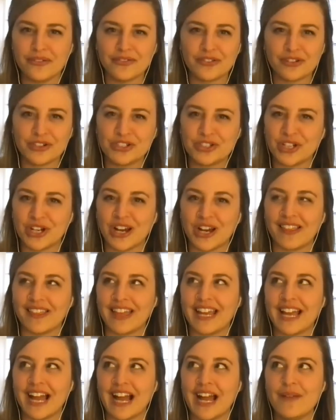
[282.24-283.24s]
for sure.
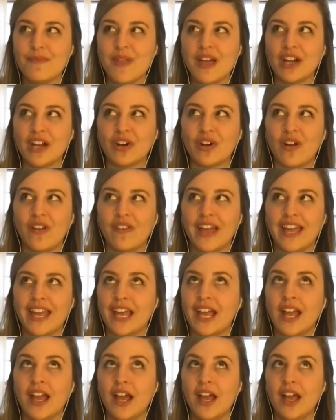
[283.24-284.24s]
Like I'm that girl,
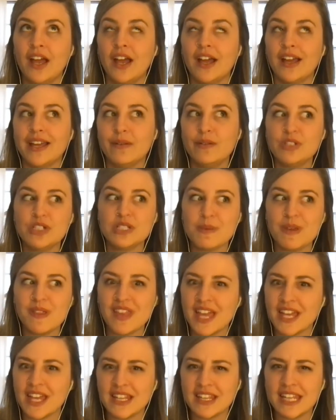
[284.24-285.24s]
like it would just be
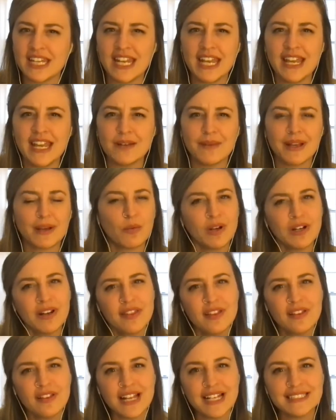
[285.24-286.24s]
the end of the day. And I'm like, where did
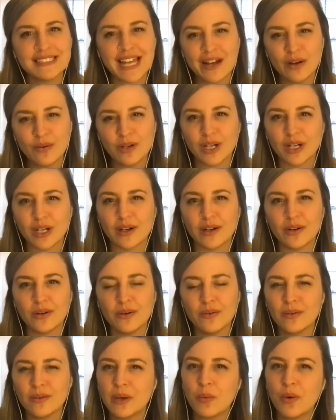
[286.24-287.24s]
the last hour go?
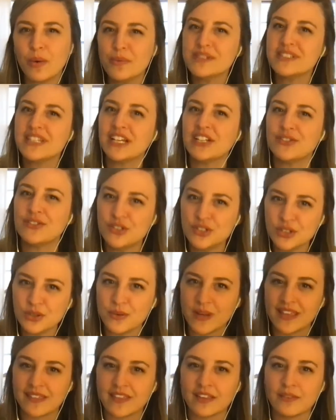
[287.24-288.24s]
Like, what was I mm.
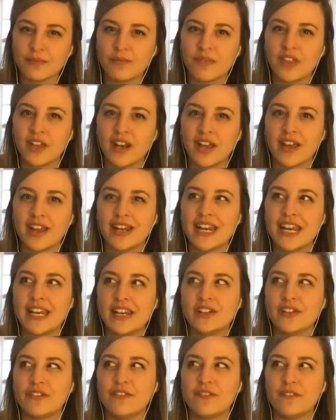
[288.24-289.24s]
doing that, I
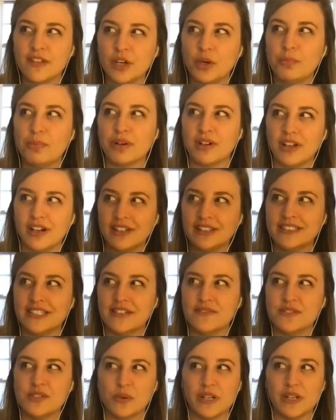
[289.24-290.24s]
needed to feel
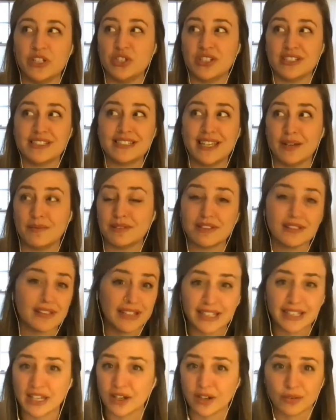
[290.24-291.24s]
productive? So I just kept
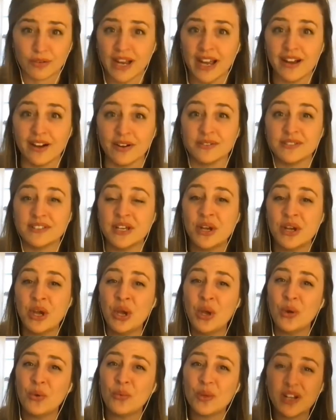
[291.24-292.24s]
clicking around
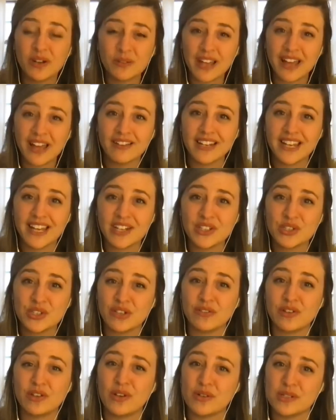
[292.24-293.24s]
when in reality, I should
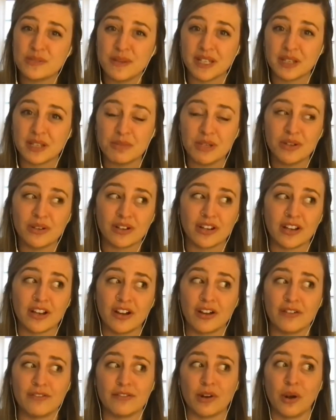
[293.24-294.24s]
have closed my computer and
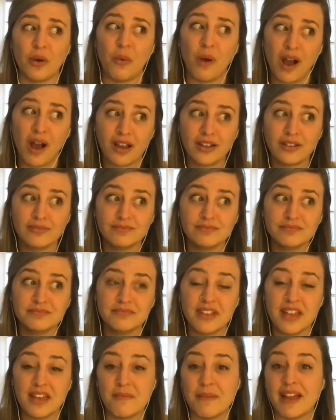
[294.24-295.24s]
gone for a walk
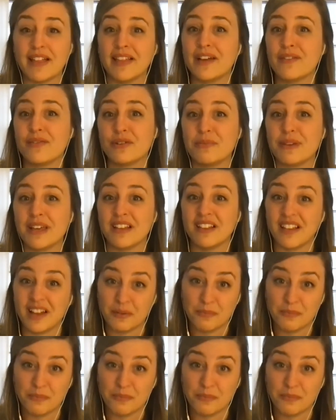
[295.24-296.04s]
and my life would be a right. lot